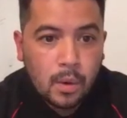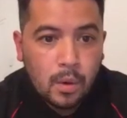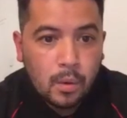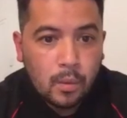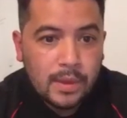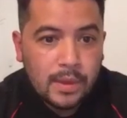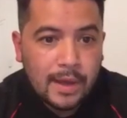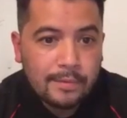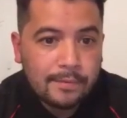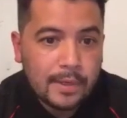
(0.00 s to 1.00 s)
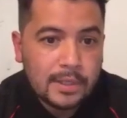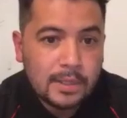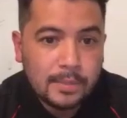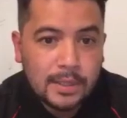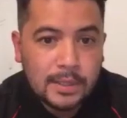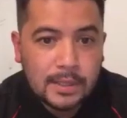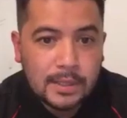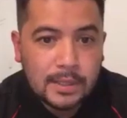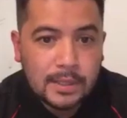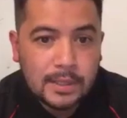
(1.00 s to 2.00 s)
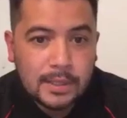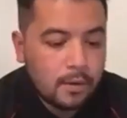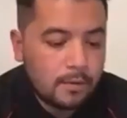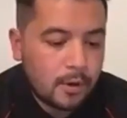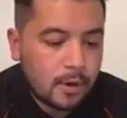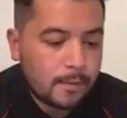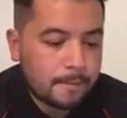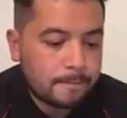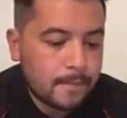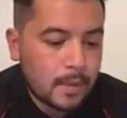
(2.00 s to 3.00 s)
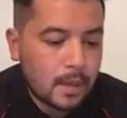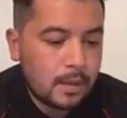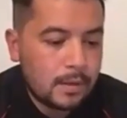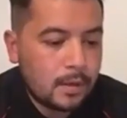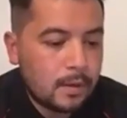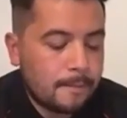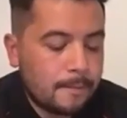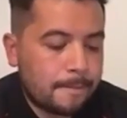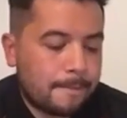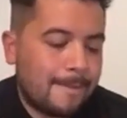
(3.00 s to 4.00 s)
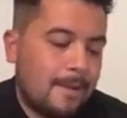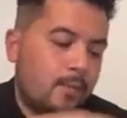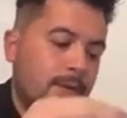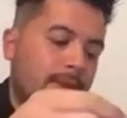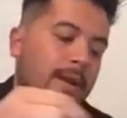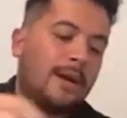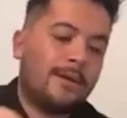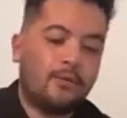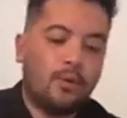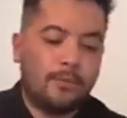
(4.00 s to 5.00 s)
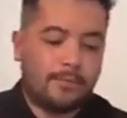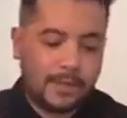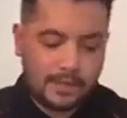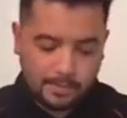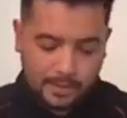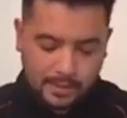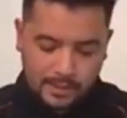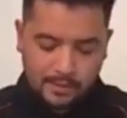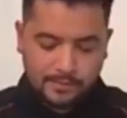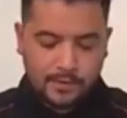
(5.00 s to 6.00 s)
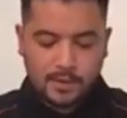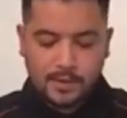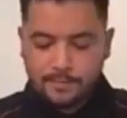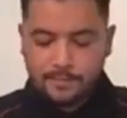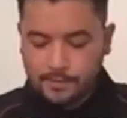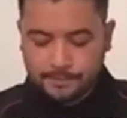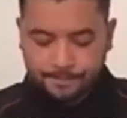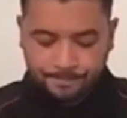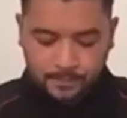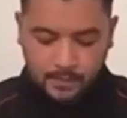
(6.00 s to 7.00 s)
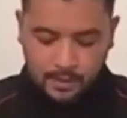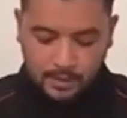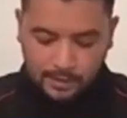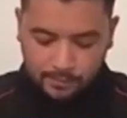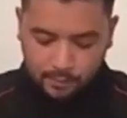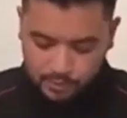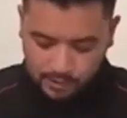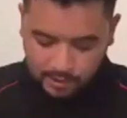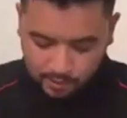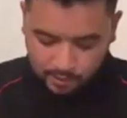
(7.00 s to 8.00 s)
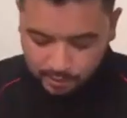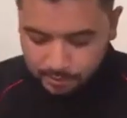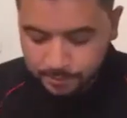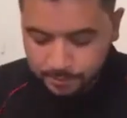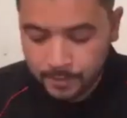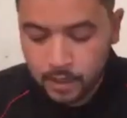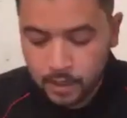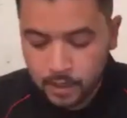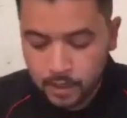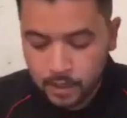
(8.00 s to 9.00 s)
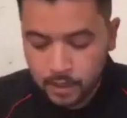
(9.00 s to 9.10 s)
with that flexibility, you've got, with that art form of flexibility, you've got different levels that you can stretch it